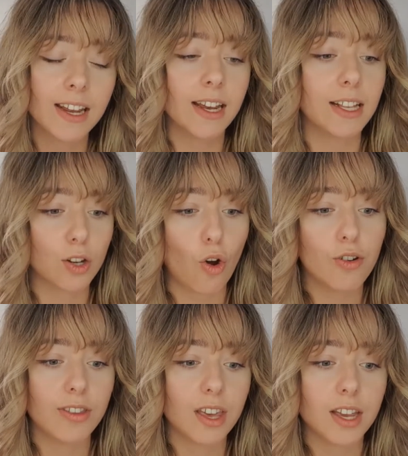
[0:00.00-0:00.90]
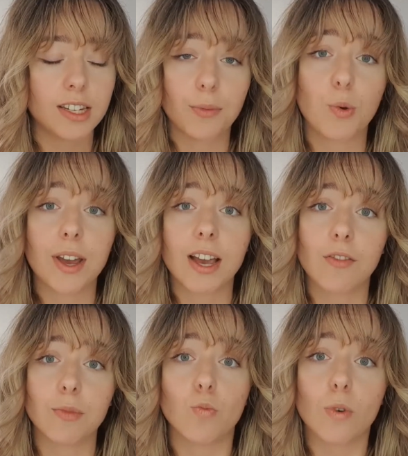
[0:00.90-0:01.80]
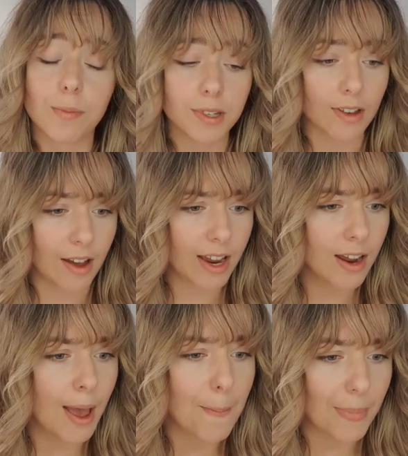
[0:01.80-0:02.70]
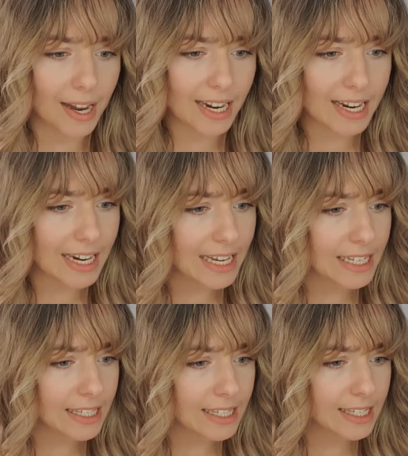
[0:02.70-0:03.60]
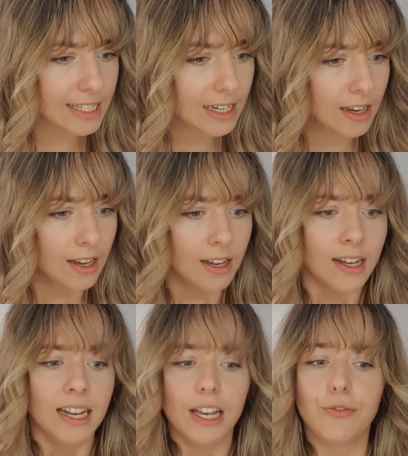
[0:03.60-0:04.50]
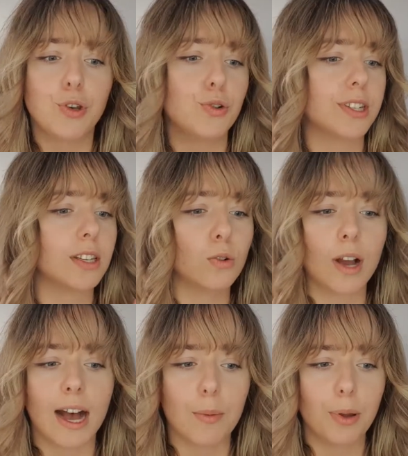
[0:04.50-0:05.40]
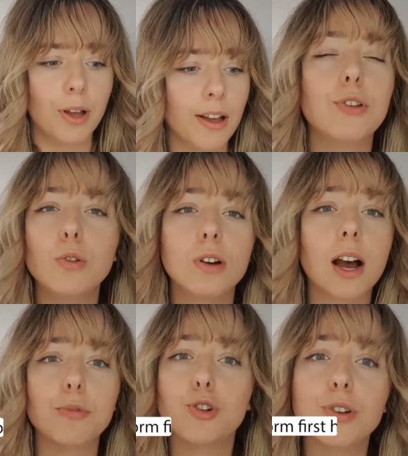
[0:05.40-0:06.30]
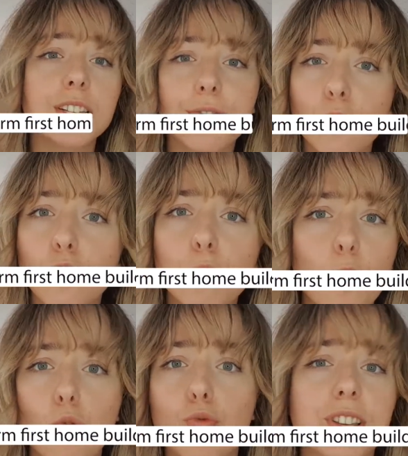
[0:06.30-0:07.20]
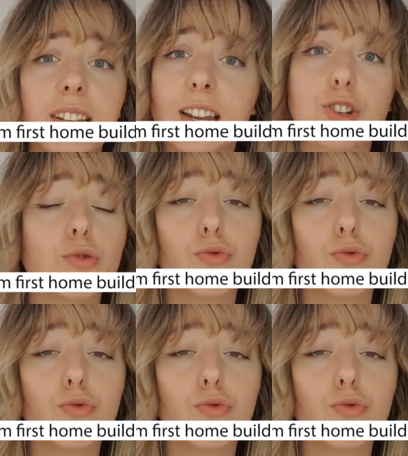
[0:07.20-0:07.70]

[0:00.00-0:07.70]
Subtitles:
It's on the WA government website, but it is, if you look up duties form or residential